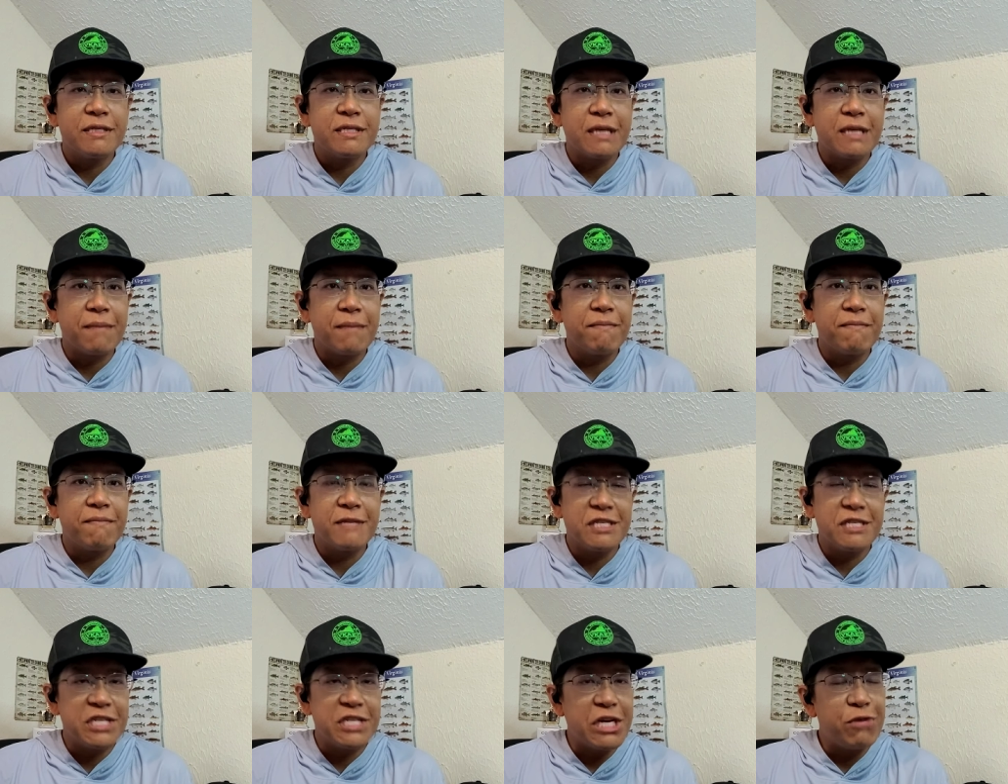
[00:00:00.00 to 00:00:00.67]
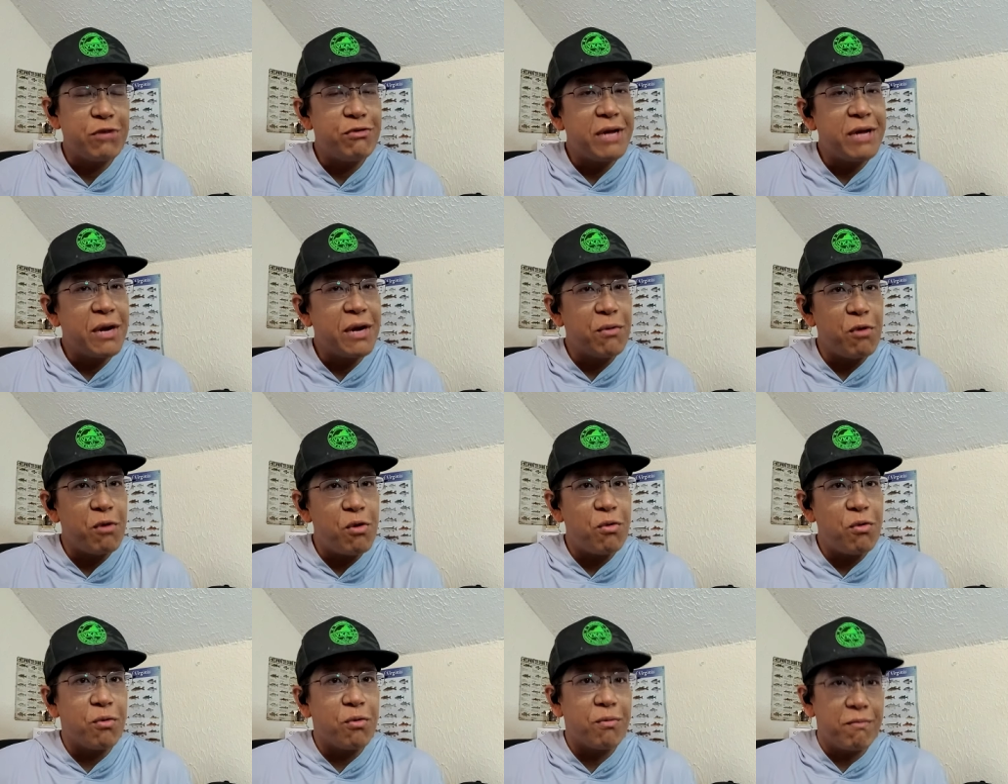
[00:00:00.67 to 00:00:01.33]
some generally I
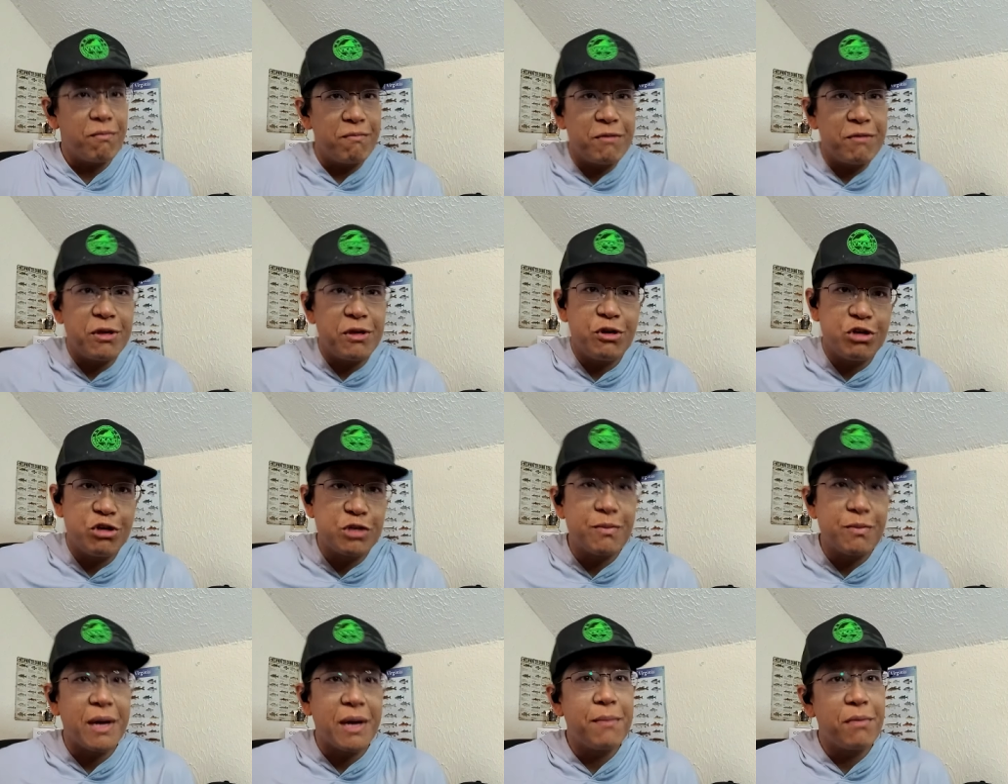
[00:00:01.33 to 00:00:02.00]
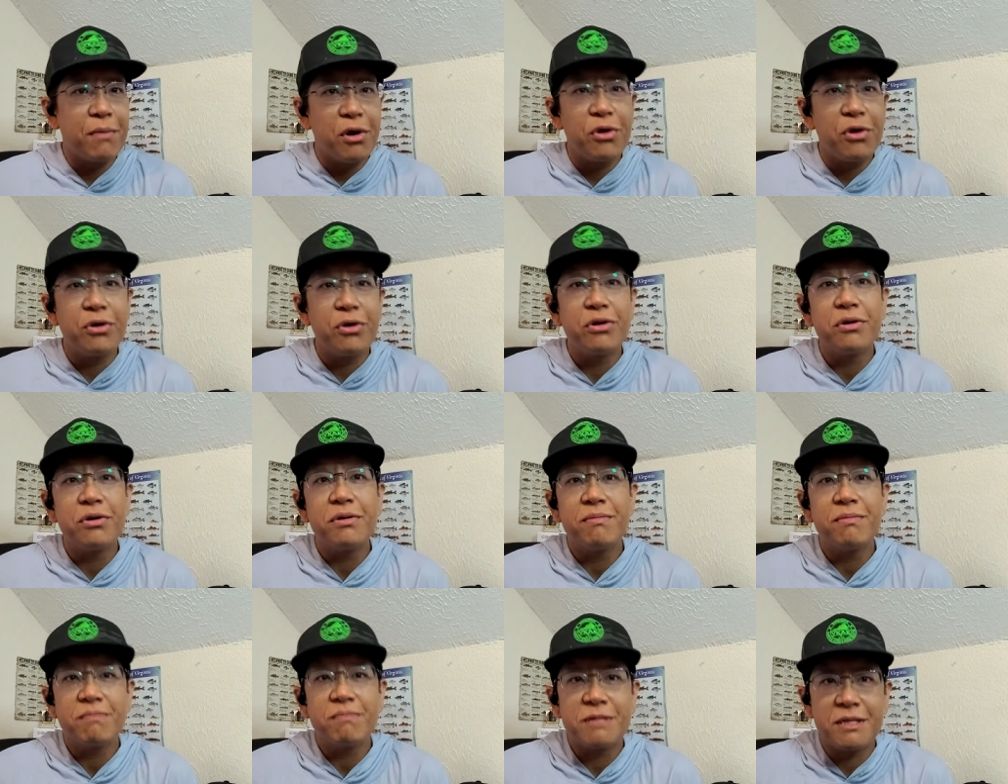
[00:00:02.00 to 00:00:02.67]
won't use my
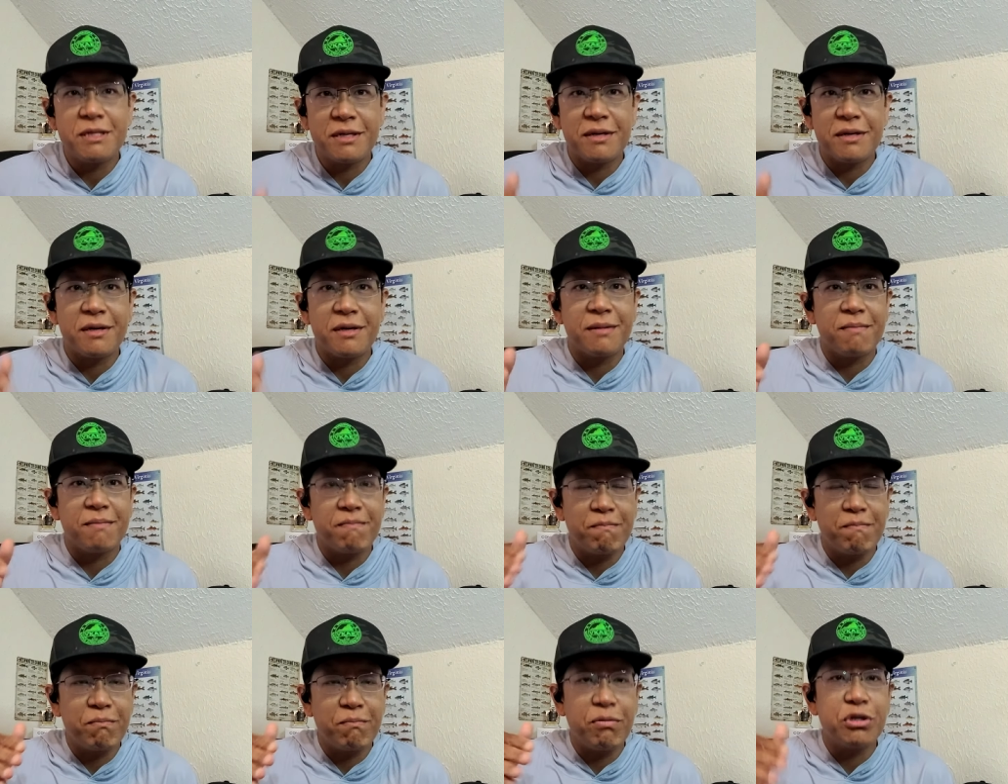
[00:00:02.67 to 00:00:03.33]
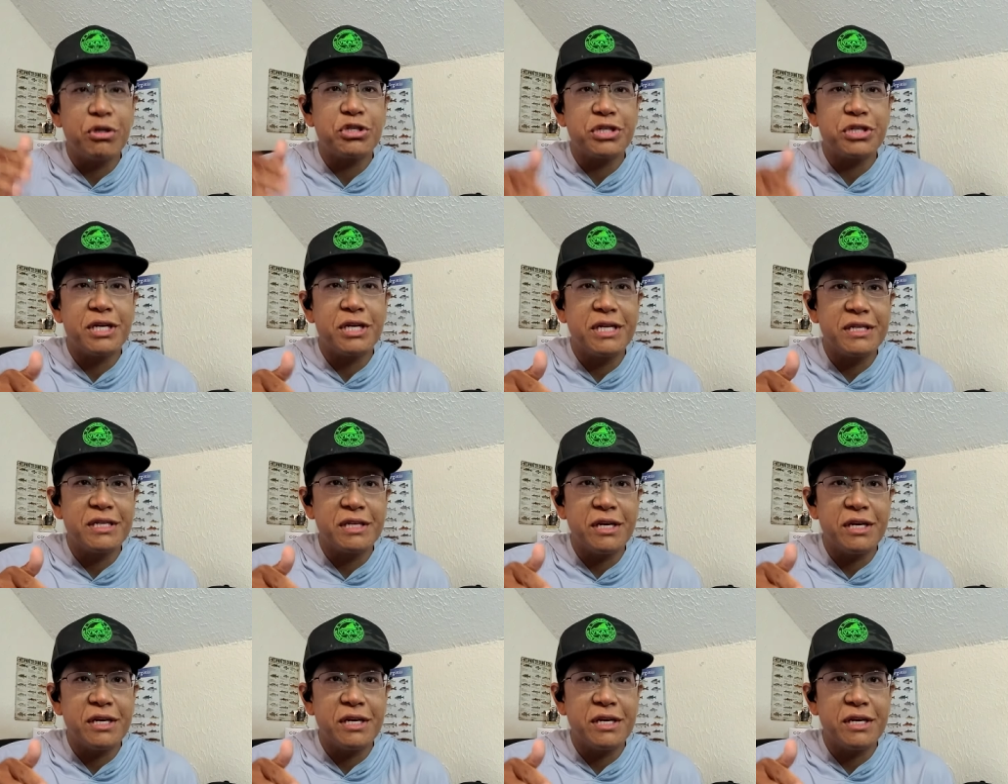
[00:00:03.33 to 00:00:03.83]
motor to push in,